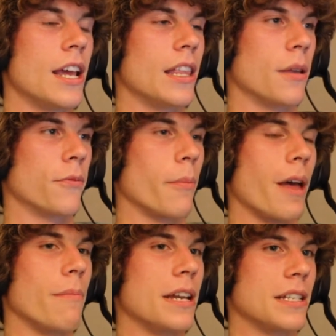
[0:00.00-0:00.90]
and then from
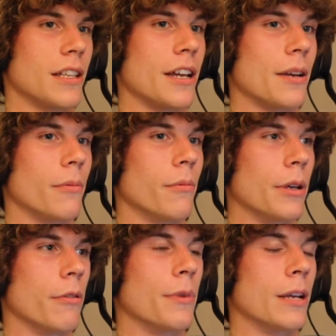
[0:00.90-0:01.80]
that baseline,
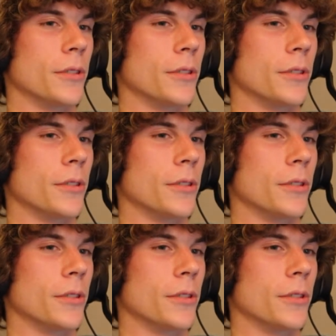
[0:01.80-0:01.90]
we would be